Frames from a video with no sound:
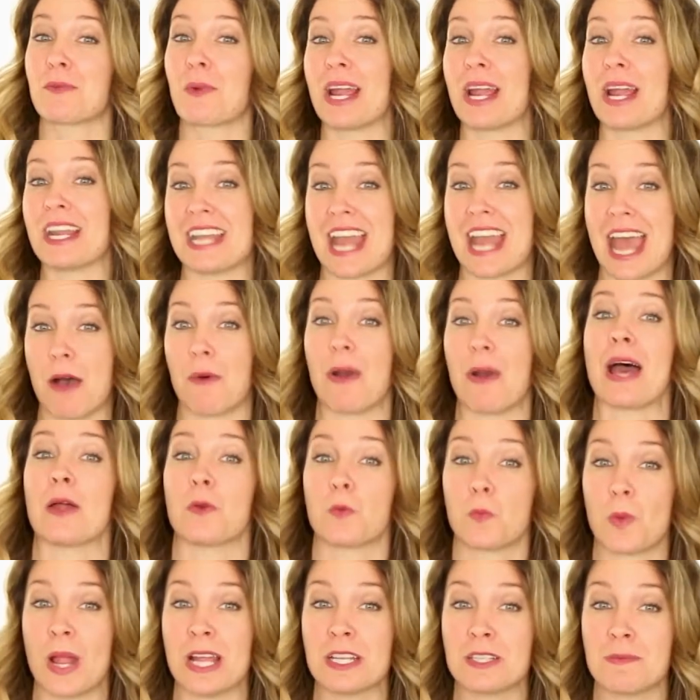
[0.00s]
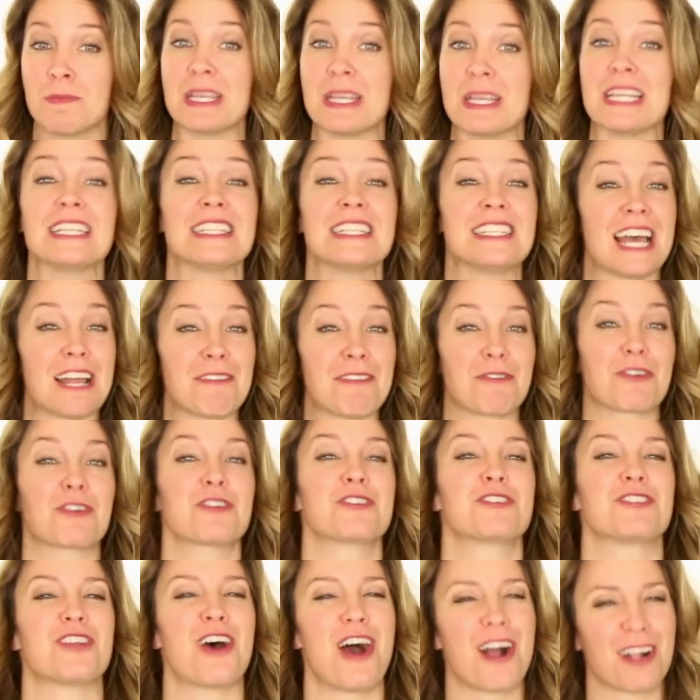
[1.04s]
right now at
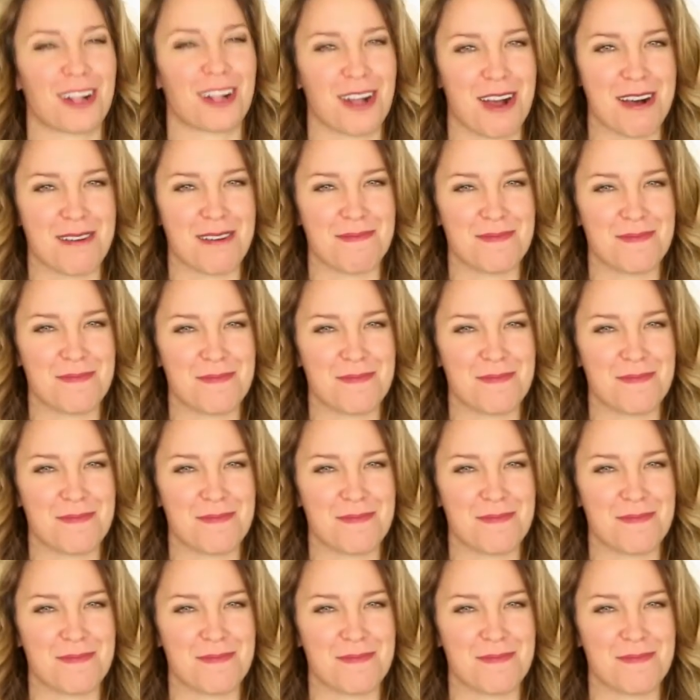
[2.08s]
rentmedenver.com.